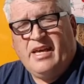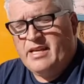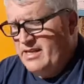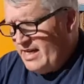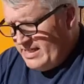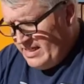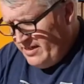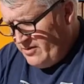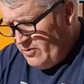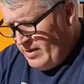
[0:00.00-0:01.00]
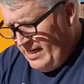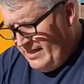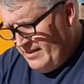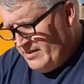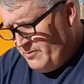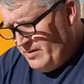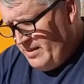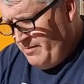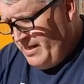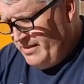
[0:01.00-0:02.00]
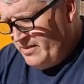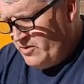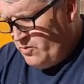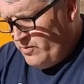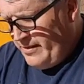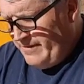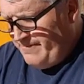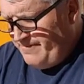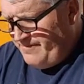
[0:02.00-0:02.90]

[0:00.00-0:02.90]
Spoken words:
and 1908 is when they made this coin.